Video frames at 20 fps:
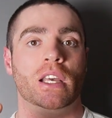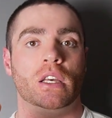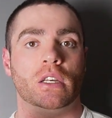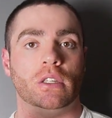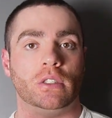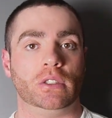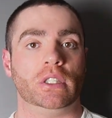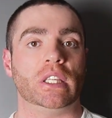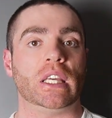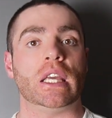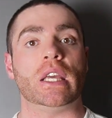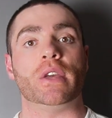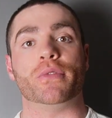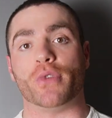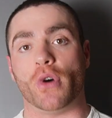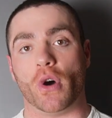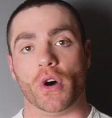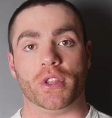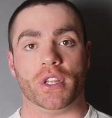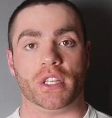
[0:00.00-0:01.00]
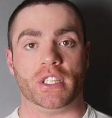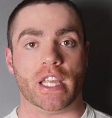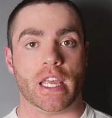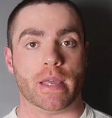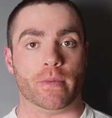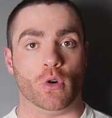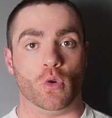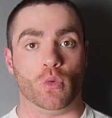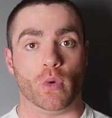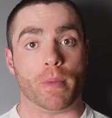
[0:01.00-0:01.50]
leave on the
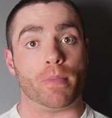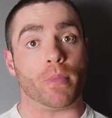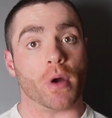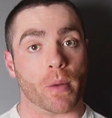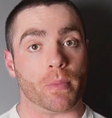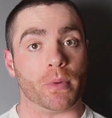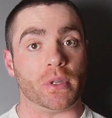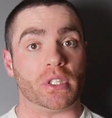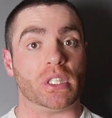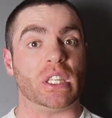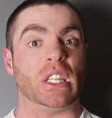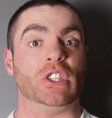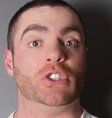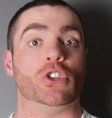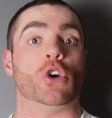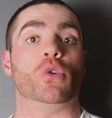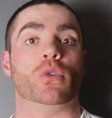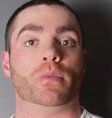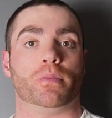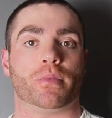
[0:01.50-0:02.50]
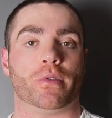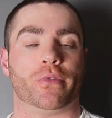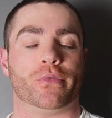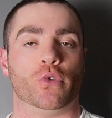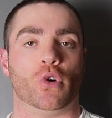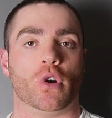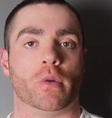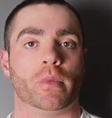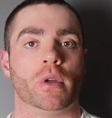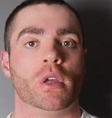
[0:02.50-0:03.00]
table, we purposely don't
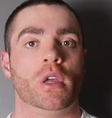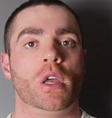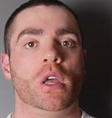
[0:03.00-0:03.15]
perform.